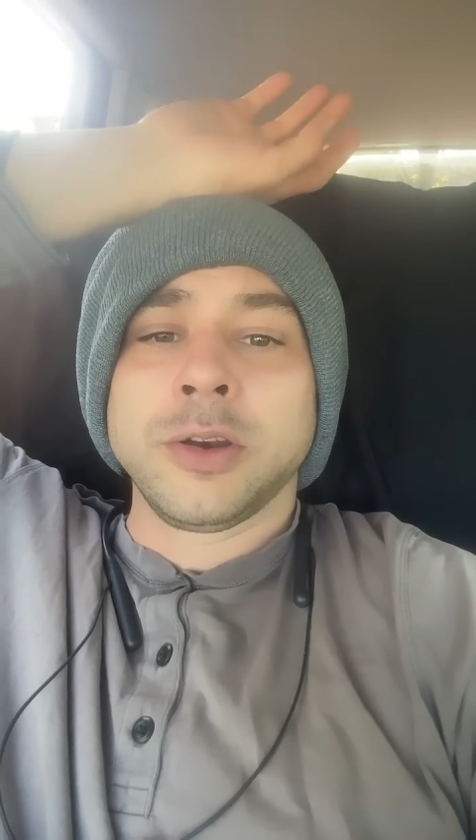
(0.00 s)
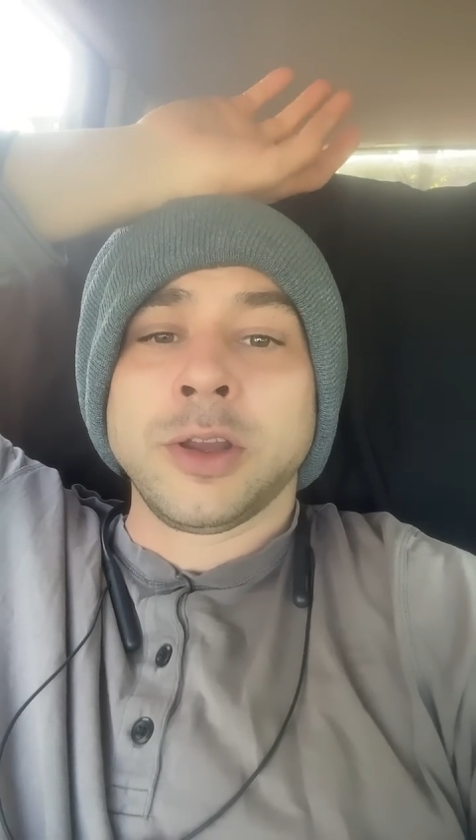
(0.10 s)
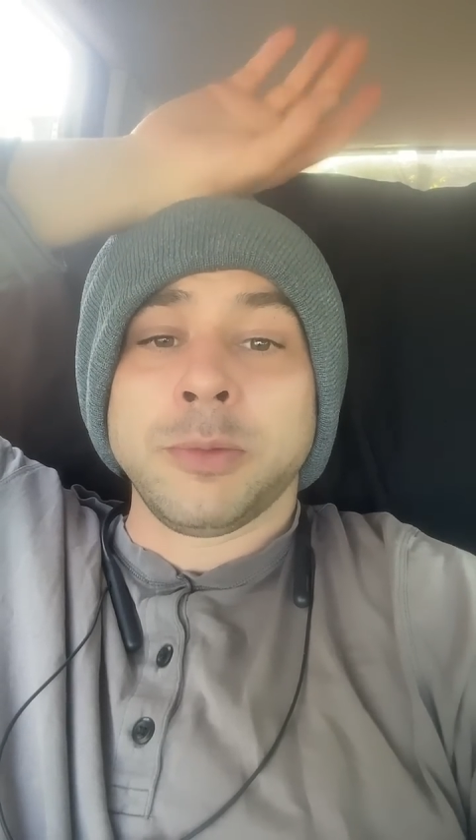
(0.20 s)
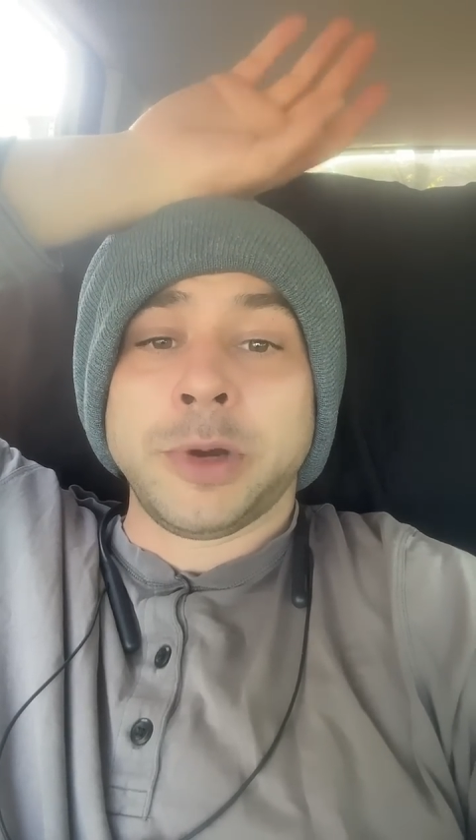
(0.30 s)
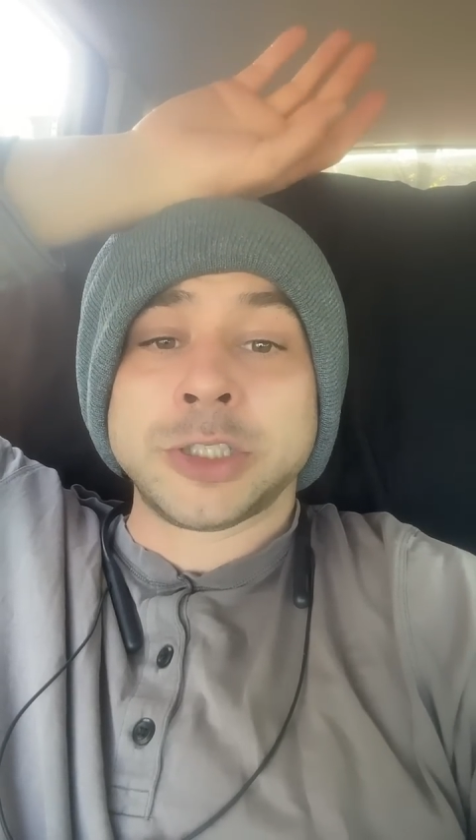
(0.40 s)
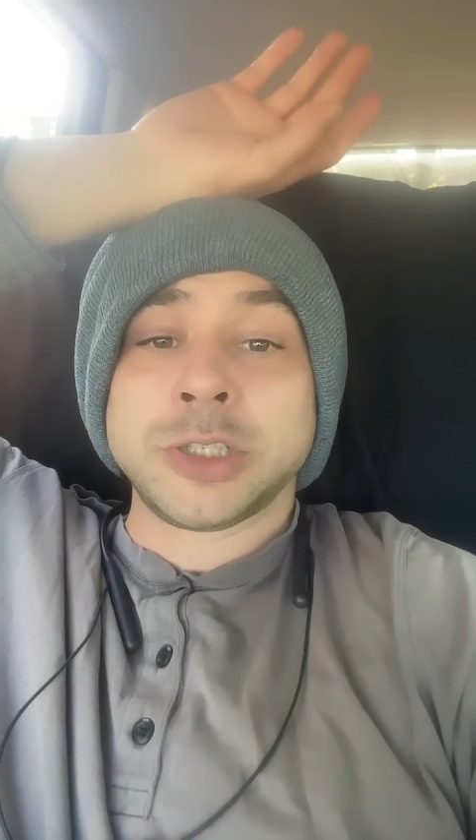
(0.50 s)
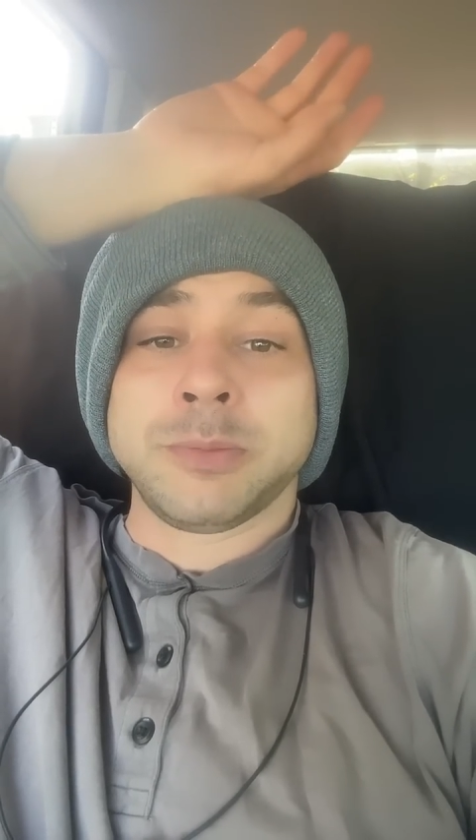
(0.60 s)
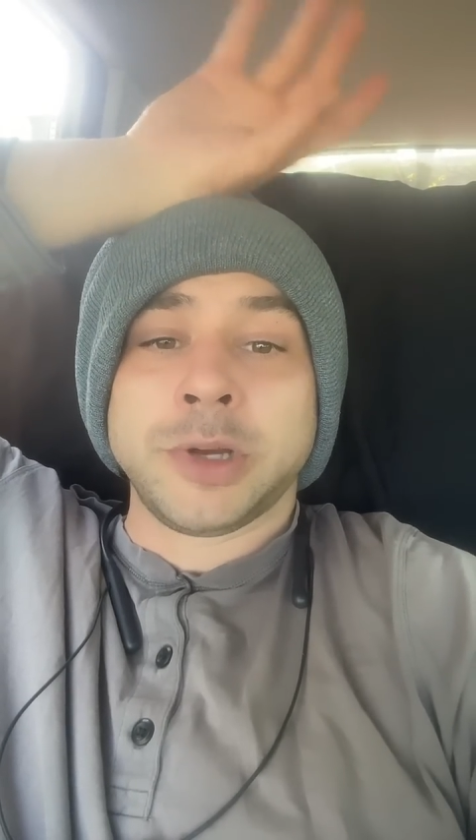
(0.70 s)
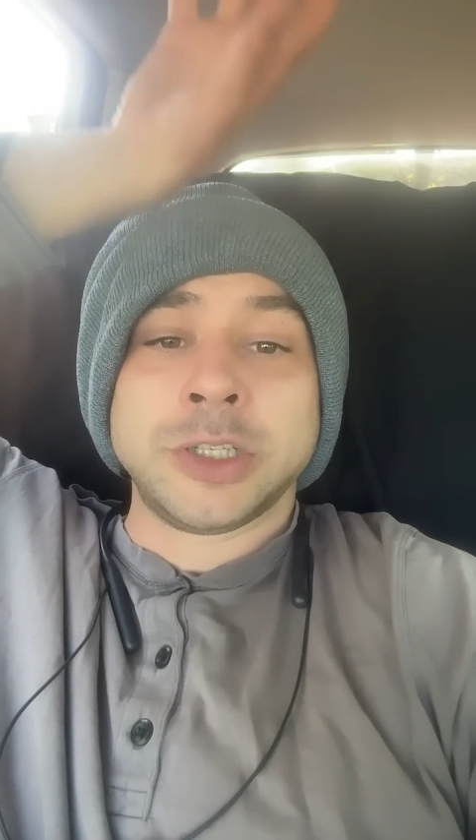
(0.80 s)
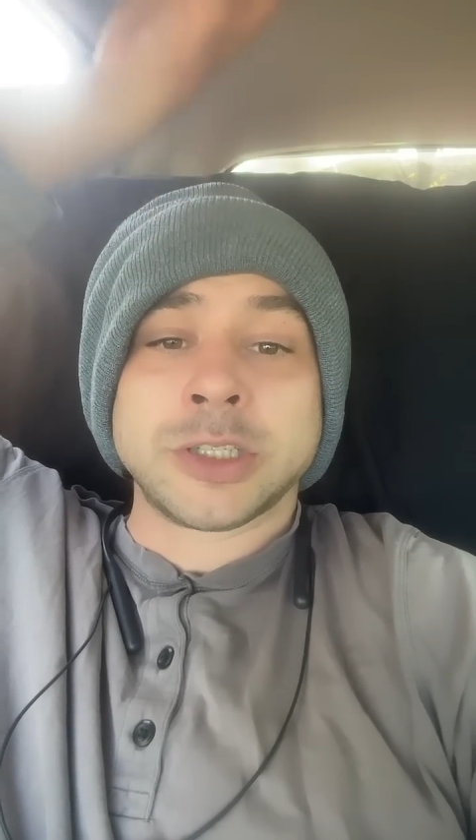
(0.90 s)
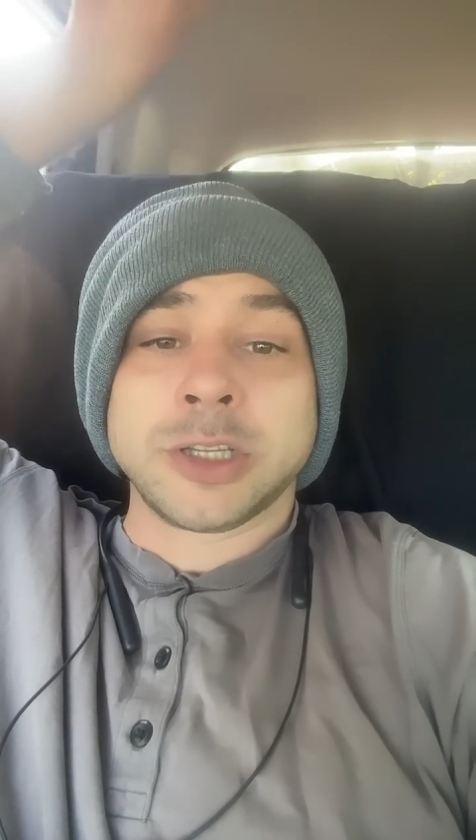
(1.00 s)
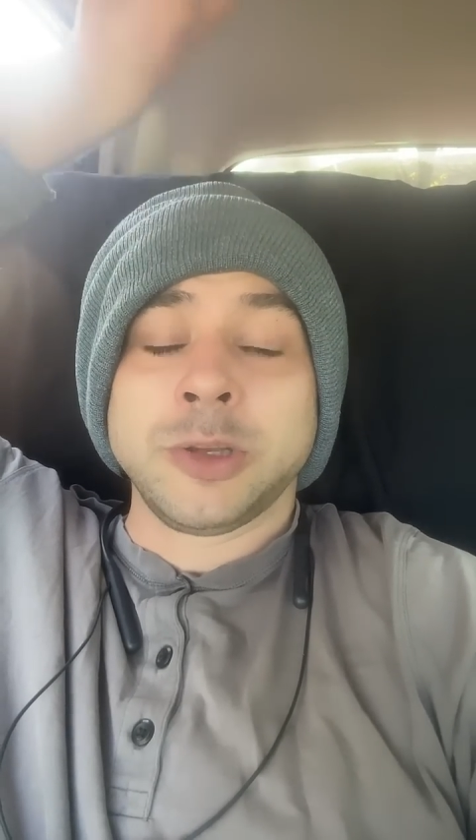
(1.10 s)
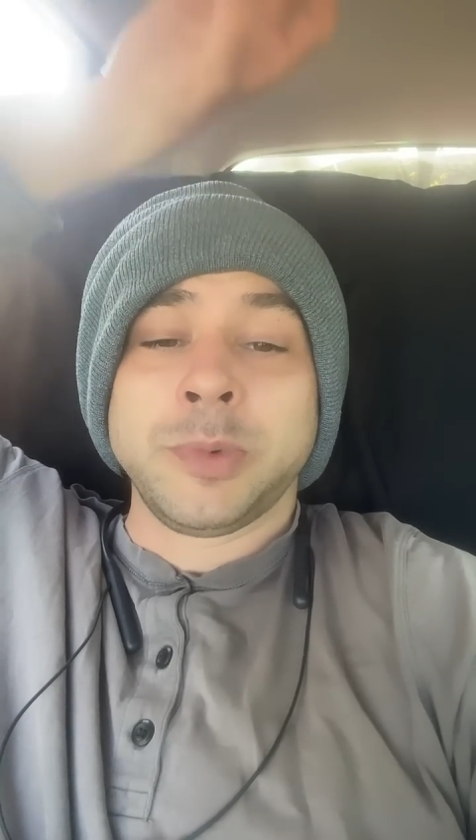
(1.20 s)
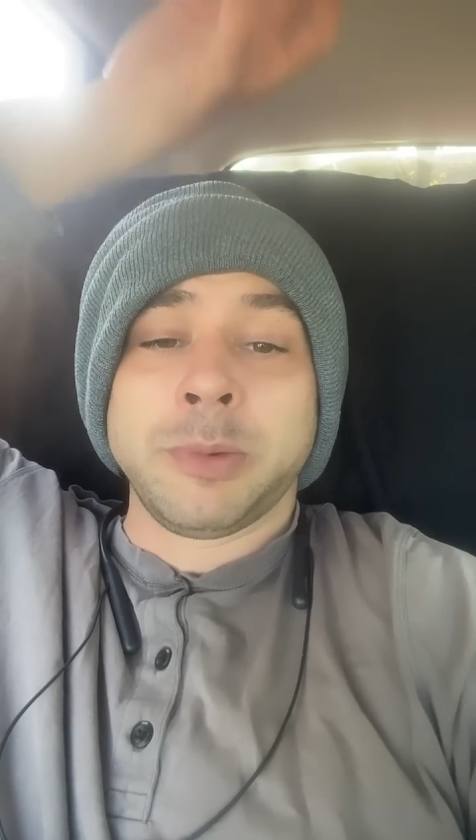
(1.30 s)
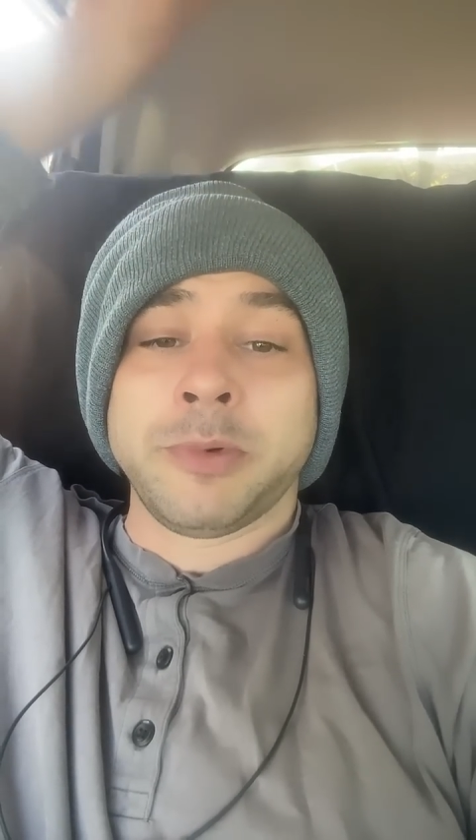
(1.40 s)
combustion by just
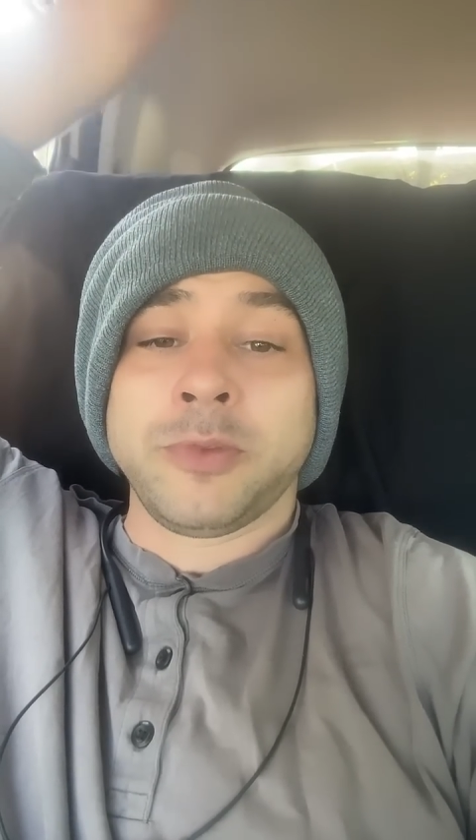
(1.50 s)
aluminum and